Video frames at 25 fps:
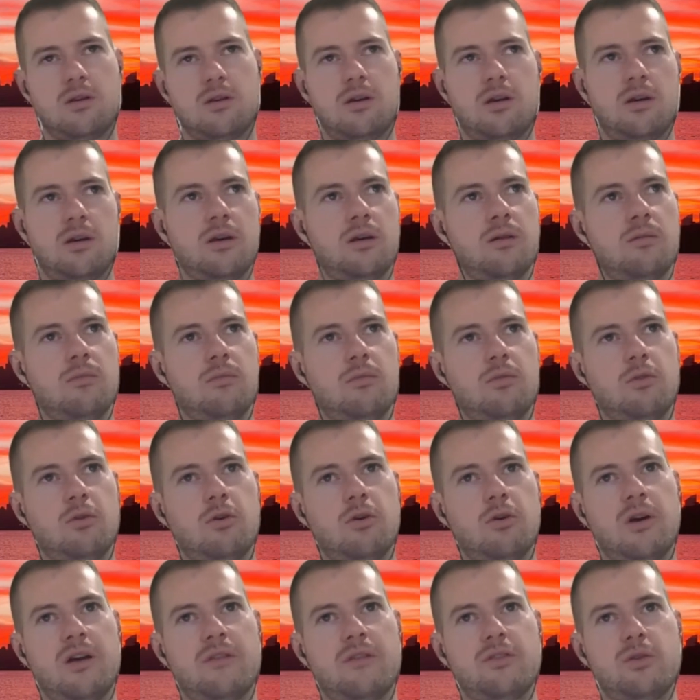Um,
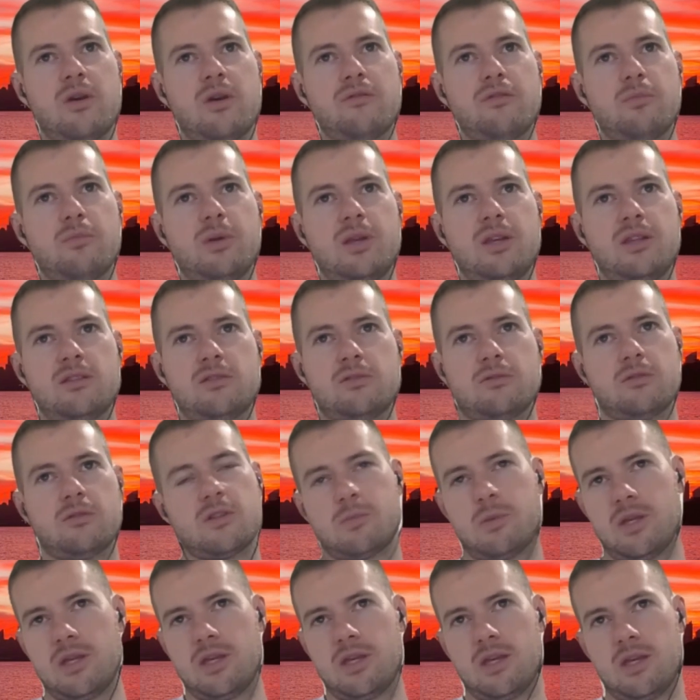or have you ever been to a
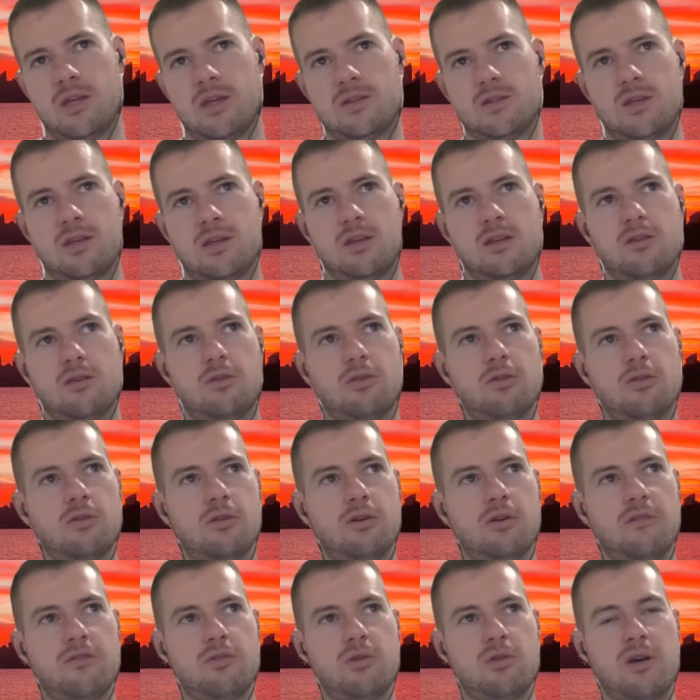speakeasy?
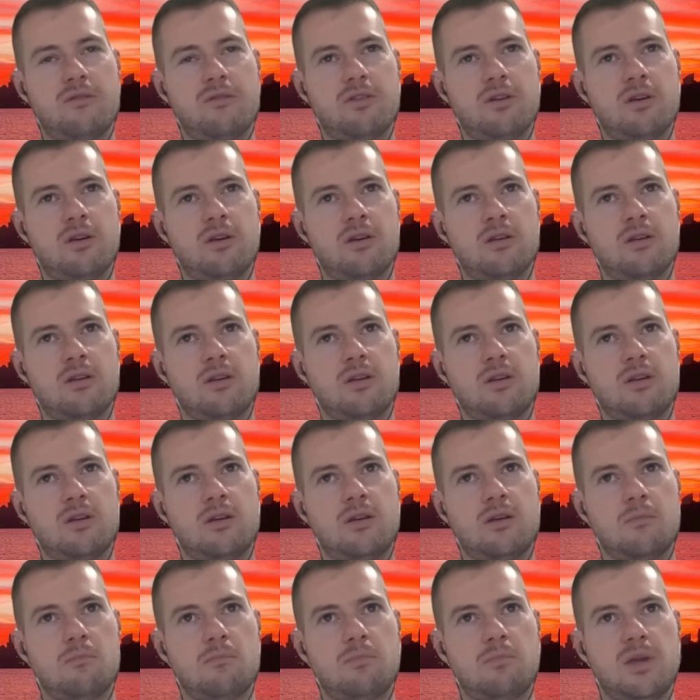Or have you ever
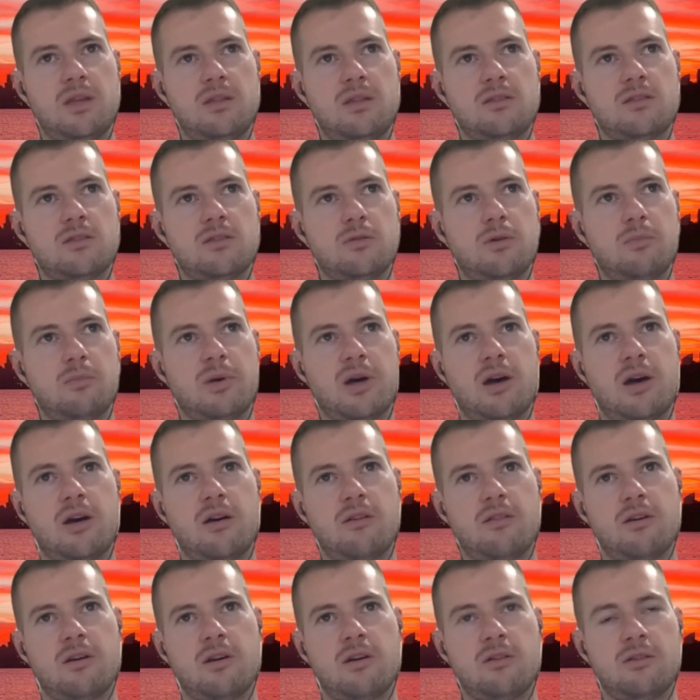been to a
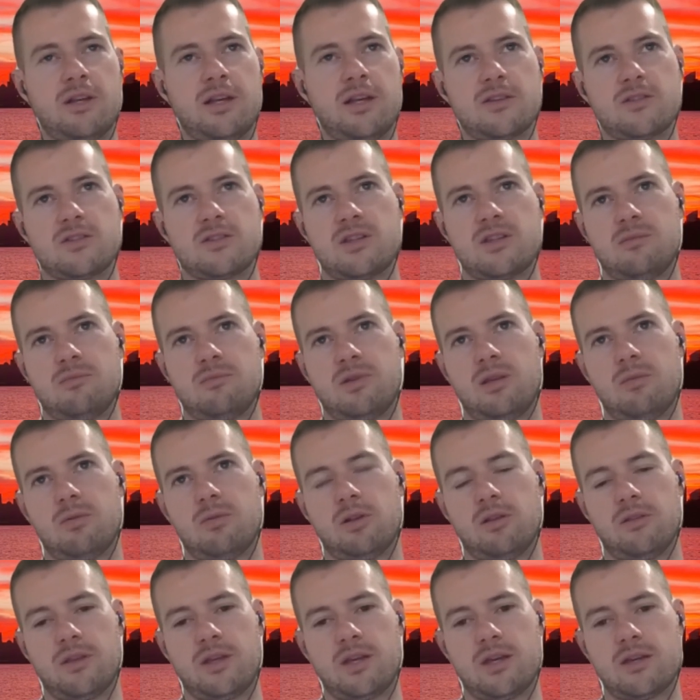bar that only has 10
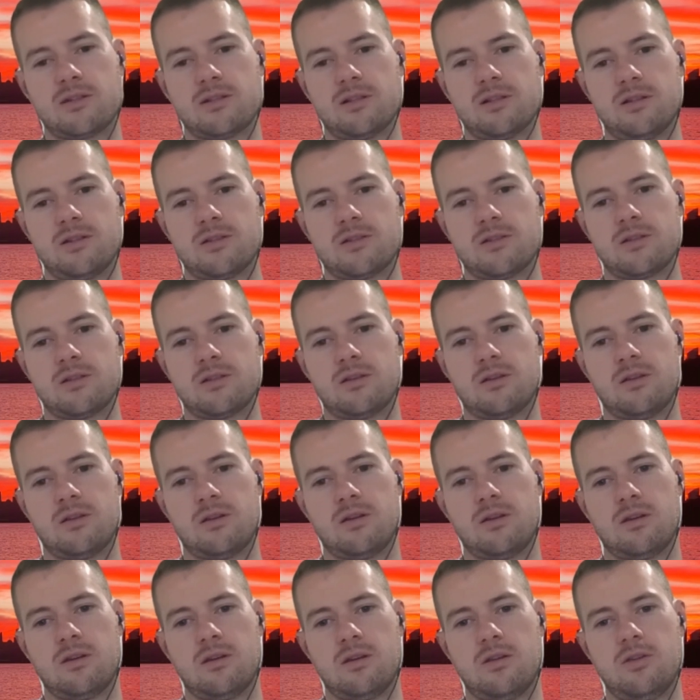people on the guest list.
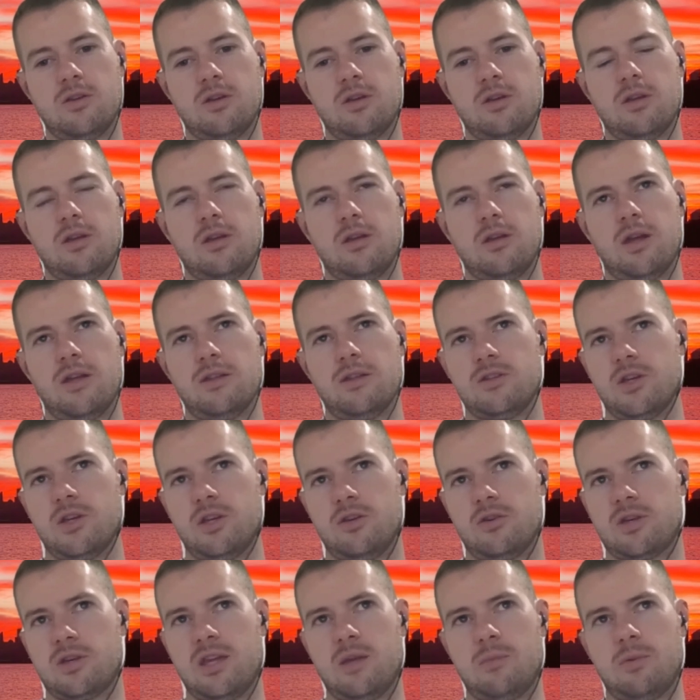You, and
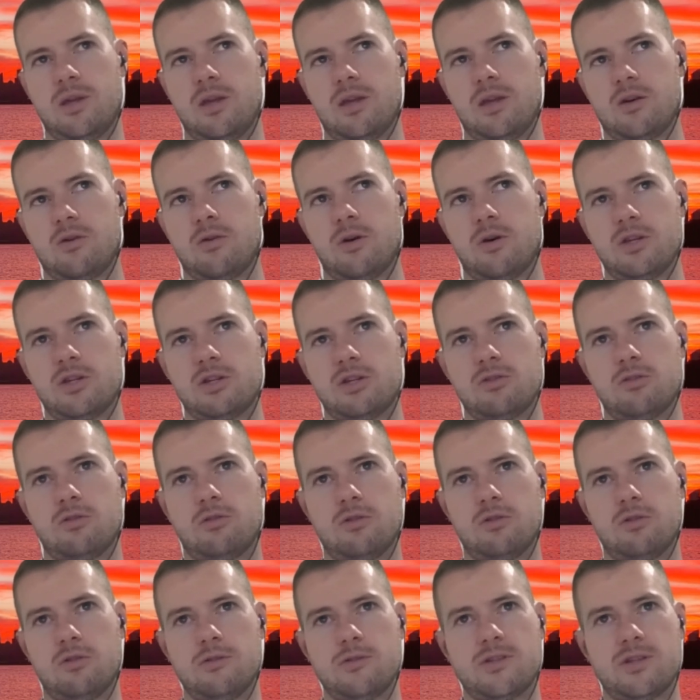you're keeping it quite
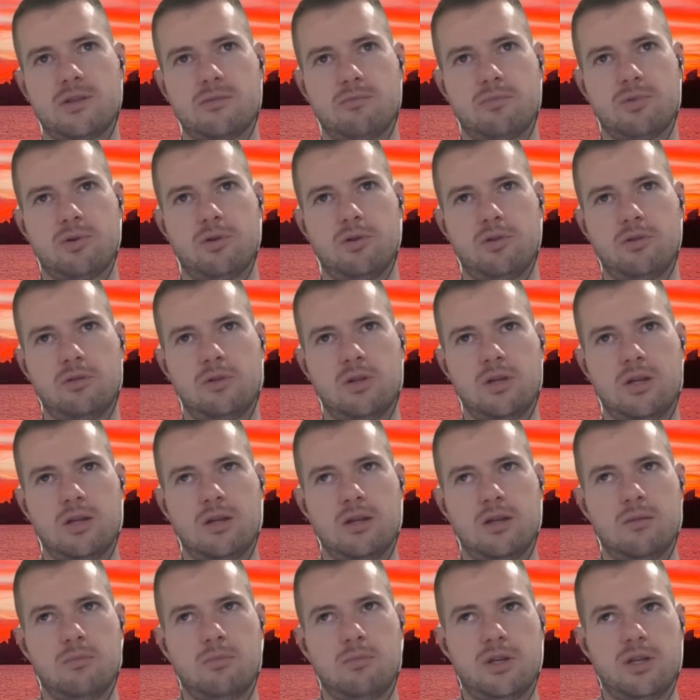short and simple,
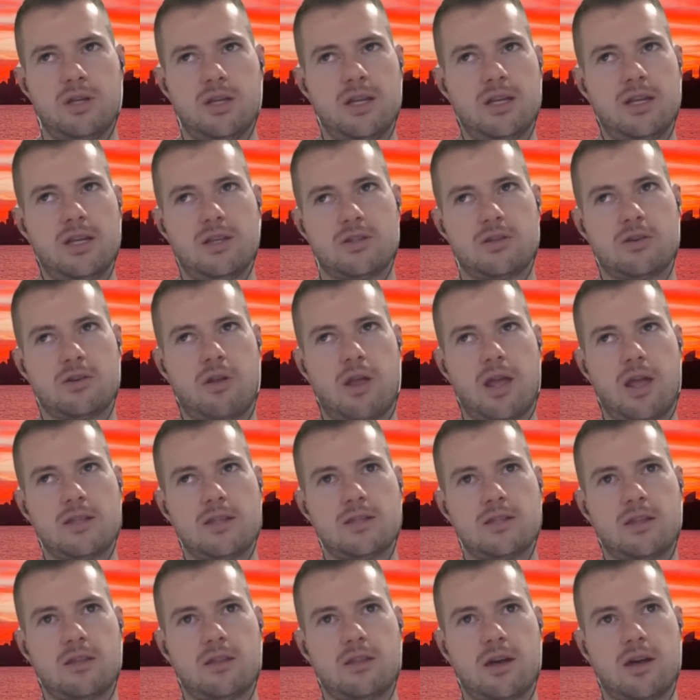but it, it is
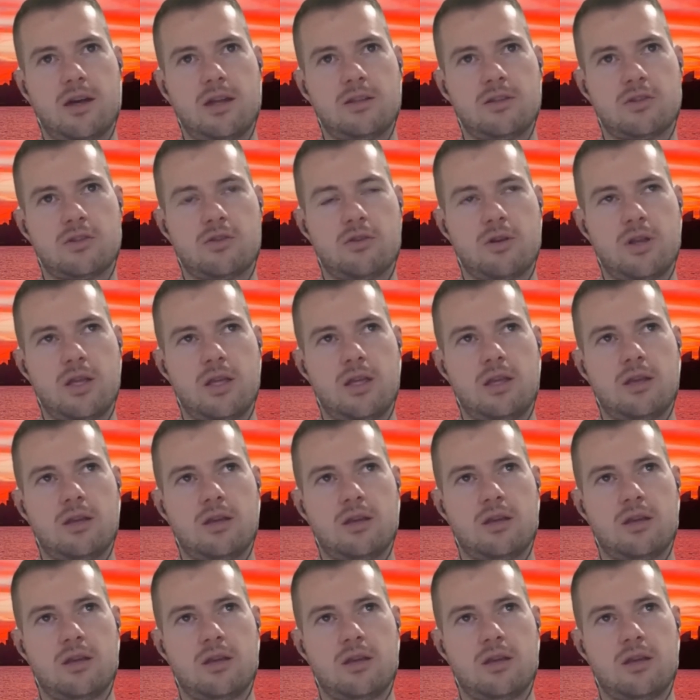creating that intrigue.